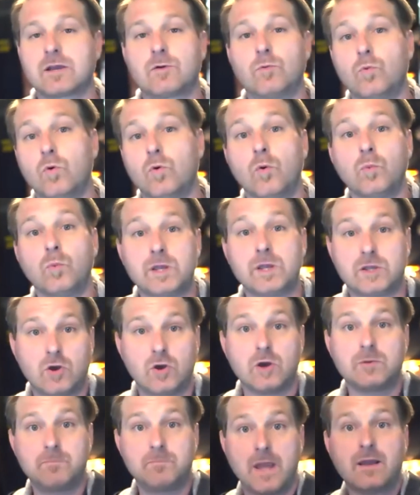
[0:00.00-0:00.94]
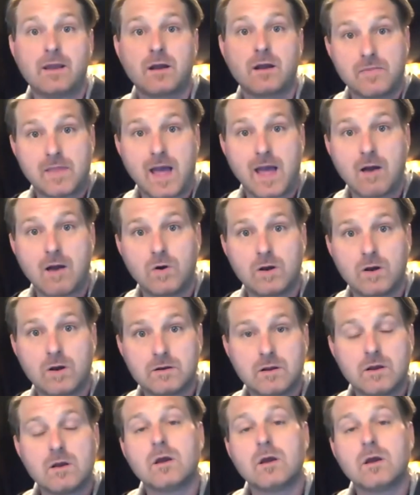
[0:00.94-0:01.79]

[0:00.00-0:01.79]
well, we could make on that one.